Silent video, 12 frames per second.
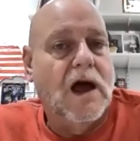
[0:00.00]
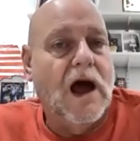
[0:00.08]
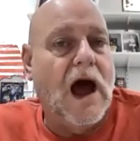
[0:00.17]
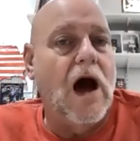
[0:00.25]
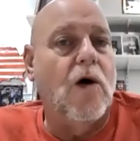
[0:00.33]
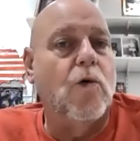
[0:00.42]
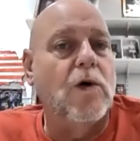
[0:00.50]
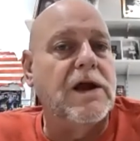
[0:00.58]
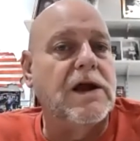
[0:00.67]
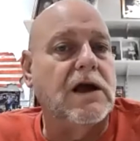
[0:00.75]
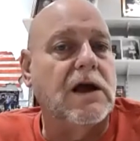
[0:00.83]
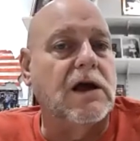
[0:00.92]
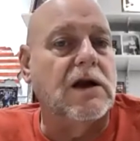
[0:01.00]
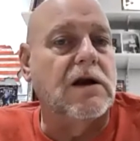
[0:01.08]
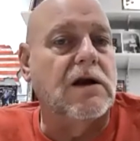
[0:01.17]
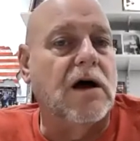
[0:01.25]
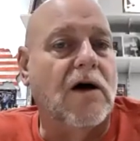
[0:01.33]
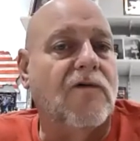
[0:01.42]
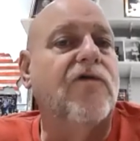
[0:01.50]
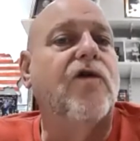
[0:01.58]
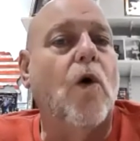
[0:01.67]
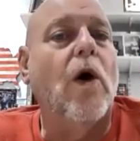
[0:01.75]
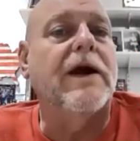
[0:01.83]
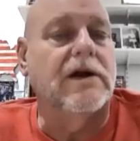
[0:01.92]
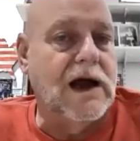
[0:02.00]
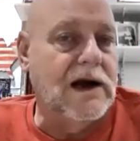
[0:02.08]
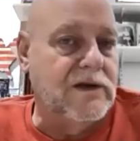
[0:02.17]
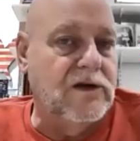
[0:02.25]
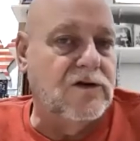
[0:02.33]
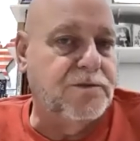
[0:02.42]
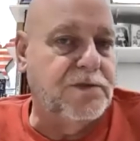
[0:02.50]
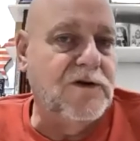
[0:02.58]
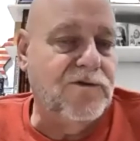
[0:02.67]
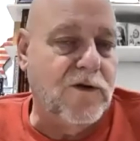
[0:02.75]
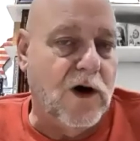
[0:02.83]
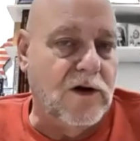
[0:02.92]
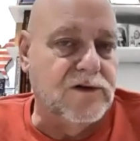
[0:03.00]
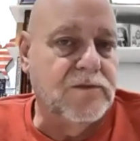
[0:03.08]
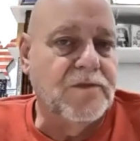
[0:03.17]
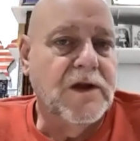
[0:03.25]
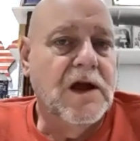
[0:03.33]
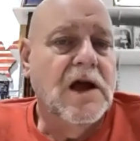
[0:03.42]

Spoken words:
how we can avoid a lot of these pitfalls